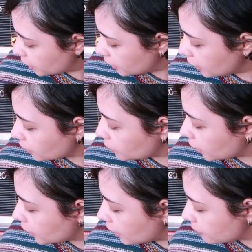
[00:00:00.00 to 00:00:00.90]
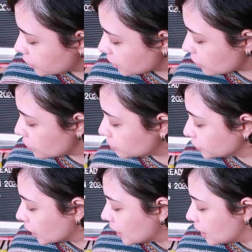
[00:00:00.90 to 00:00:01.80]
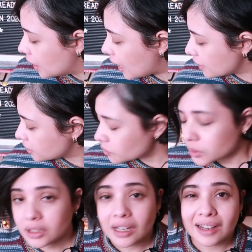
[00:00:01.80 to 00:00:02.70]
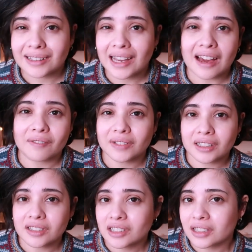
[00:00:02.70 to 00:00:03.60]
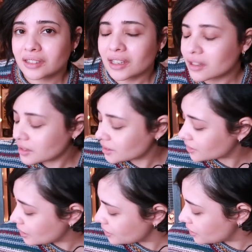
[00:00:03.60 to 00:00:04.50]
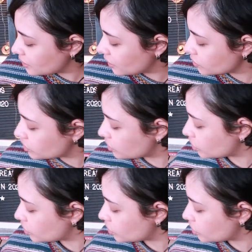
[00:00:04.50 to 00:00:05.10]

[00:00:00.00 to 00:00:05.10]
But anyway, so I just want to kind of have like a sit down